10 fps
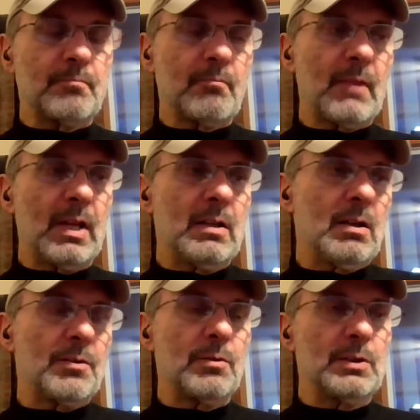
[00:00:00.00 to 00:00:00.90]

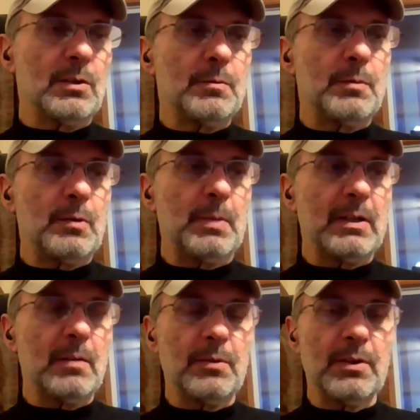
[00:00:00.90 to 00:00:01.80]
also, just
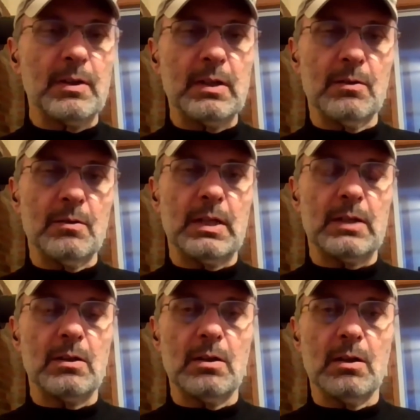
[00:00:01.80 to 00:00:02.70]
becomes like
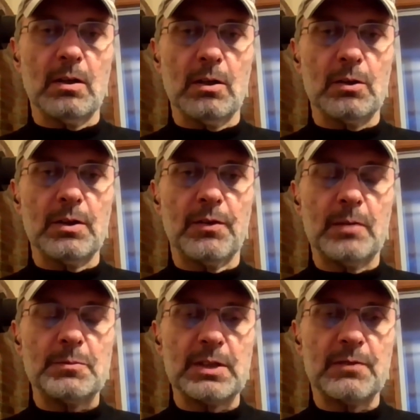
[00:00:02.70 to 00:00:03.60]
a good
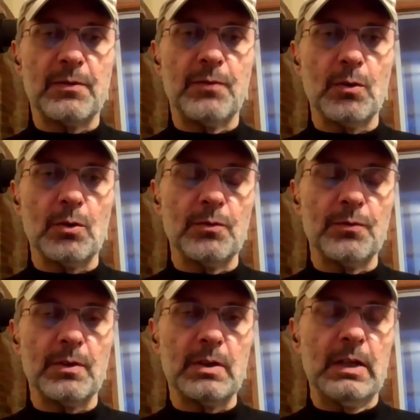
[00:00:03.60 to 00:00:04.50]
subject for photo for